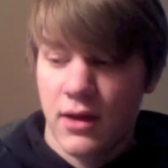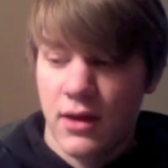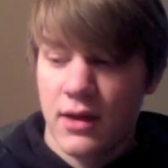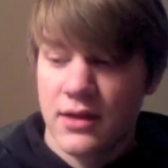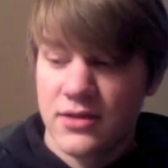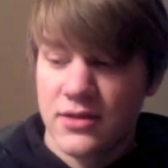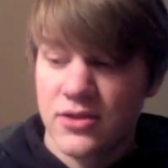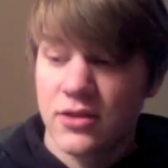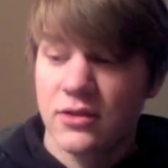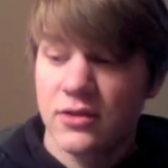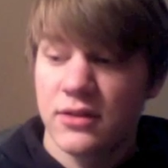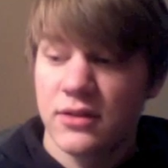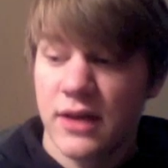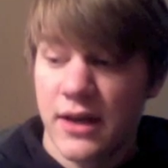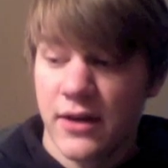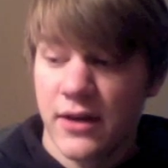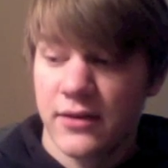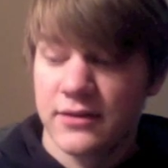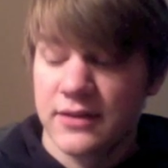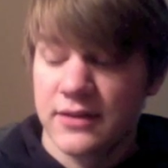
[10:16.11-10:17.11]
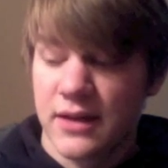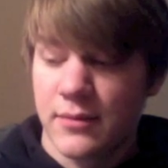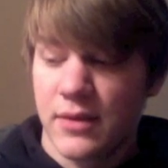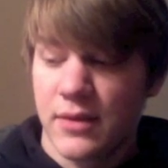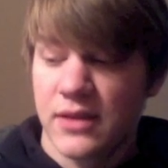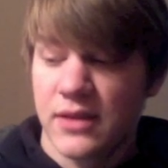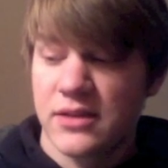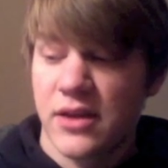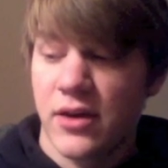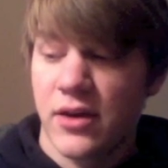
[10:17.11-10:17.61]
interlayer
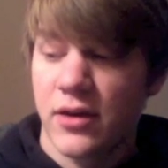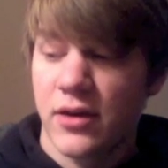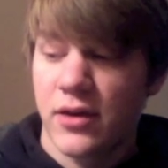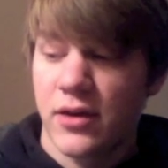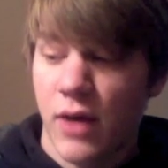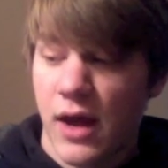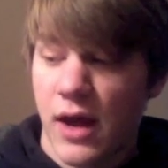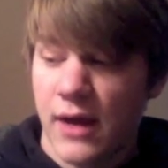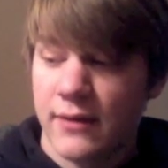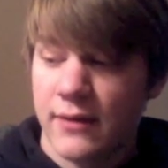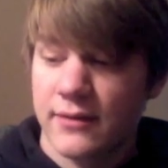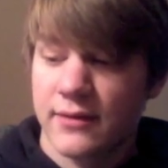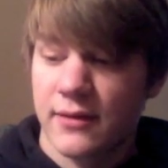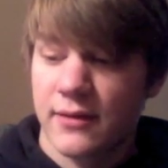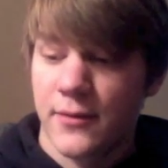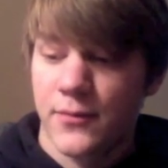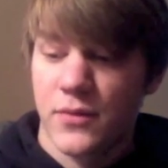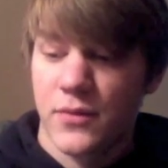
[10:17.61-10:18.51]
sedimentary rocks